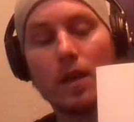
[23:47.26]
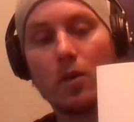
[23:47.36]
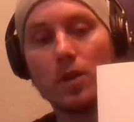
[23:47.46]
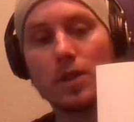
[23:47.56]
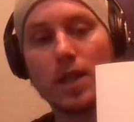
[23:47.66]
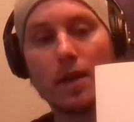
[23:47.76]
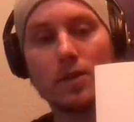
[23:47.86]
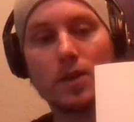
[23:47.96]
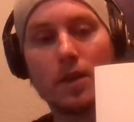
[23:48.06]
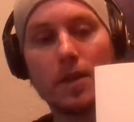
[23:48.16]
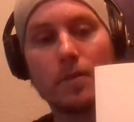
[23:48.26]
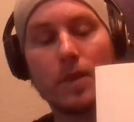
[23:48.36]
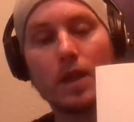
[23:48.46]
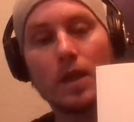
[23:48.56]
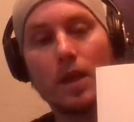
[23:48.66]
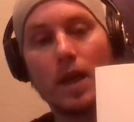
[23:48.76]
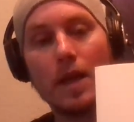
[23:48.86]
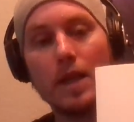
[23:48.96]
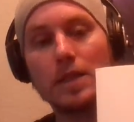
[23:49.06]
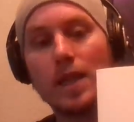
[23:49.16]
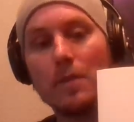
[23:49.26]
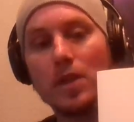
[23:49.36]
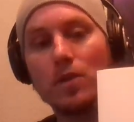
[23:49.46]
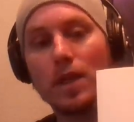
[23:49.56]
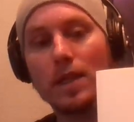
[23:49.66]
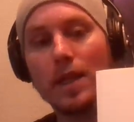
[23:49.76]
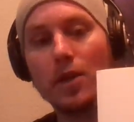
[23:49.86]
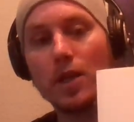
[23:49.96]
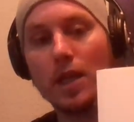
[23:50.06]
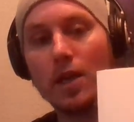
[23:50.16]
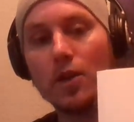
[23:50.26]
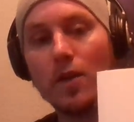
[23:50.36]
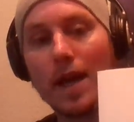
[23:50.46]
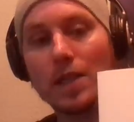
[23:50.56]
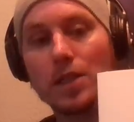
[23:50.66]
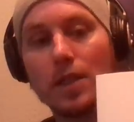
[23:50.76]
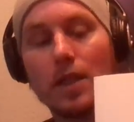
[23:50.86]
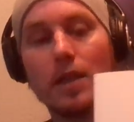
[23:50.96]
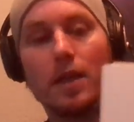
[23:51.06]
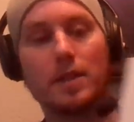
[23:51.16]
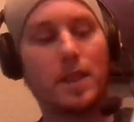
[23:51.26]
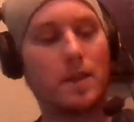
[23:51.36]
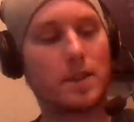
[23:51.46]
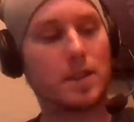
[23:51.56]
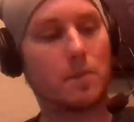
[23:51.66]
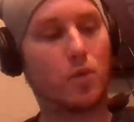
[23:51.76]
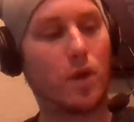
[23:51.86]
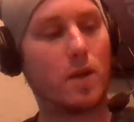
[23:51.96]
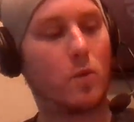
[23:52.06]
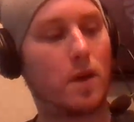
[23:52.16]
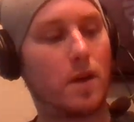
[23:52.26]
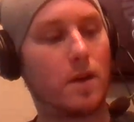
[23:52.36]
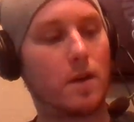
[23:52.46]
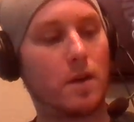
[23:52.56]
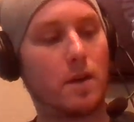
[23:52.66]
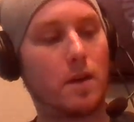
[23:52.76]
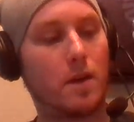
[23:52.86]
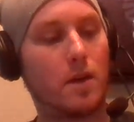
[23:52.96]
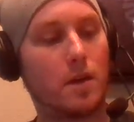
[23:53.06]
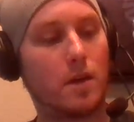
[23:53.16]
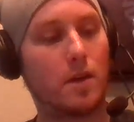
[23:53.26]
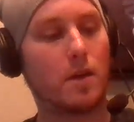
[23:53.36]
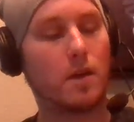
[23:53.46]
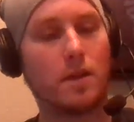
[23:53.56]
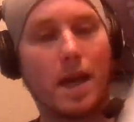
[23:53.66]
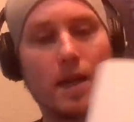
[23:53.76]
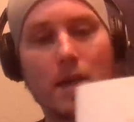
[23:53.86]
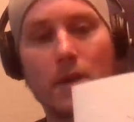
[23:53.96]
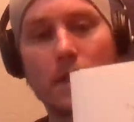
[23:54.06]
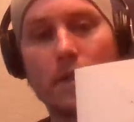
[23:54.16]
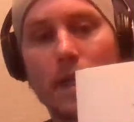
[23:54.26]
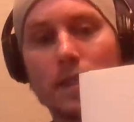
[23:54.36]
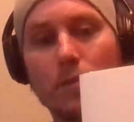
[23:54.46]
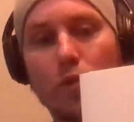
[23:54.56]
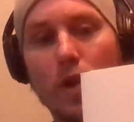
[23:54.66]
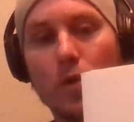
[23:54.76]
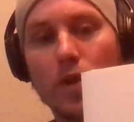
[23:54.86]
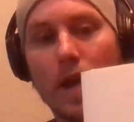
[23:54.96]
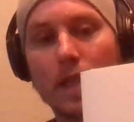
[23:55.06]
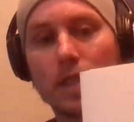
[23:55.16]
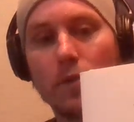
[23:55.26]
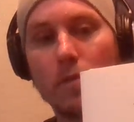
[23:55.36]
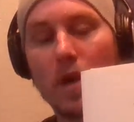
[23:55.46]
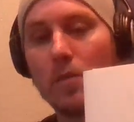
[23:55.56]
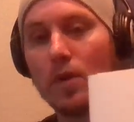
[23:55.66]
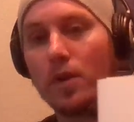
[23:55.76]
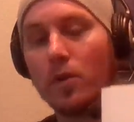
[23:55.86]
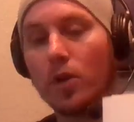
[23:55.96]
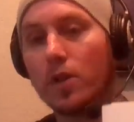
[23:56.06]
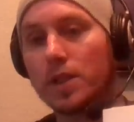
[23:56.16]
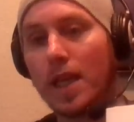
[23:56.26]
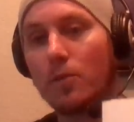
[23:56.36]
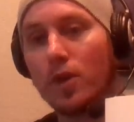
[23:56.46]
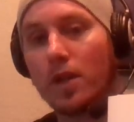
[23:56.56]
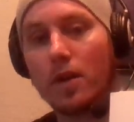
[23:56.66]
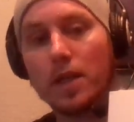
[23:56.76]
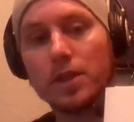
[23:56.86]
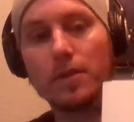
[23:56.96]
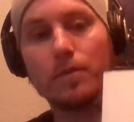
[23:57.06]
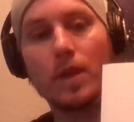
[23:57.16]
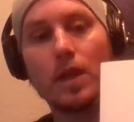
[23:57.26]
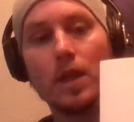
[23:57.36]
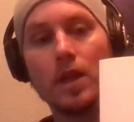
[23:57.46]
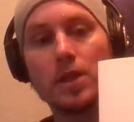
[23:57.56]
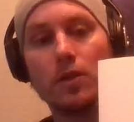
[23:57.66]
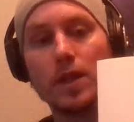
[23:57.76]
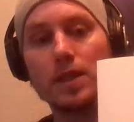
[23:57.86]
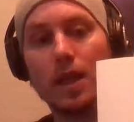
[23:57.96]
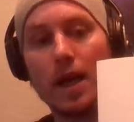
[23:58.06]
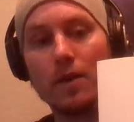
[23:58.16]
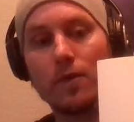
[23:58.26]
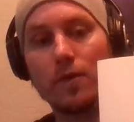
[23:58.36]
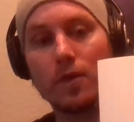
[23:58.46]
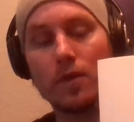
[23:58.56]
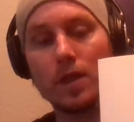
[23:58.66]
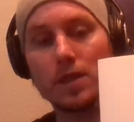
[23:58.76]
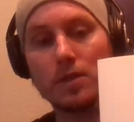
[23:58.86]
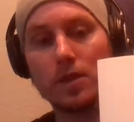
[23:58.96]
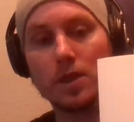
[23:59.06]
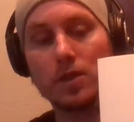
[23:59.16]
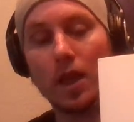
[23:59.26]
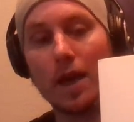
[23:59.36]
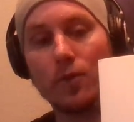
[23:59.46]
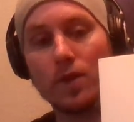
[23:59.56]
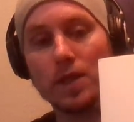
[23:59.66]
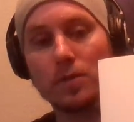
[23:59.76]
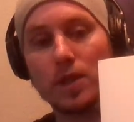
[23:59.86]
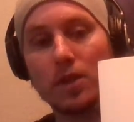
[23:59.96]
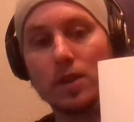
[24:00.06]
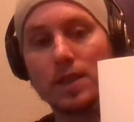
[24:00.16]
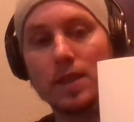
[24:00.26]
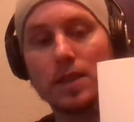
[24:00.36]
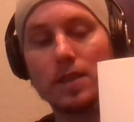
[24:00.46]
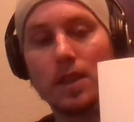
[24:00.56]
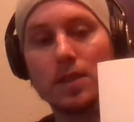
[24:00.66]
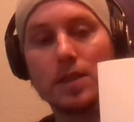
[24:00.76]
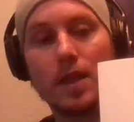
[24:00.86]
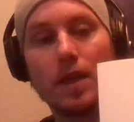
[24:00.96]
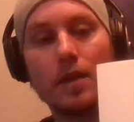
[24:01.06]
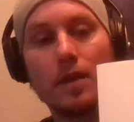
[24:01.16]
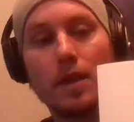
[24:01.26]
or just cycle. Sorry. And each time you do that, here you actually, and let's say this is the point where that line right there, that's the point where you actually remember or you escape reincarnation. So this life, or this particular existence, I should say,